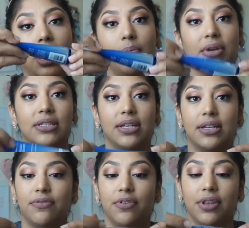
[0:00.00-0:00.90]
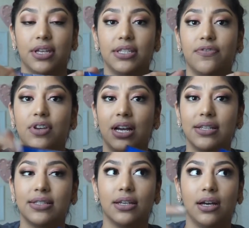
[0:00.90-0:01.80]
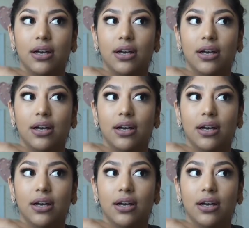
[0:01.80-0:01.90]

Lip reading: I'm excited for this. If you guys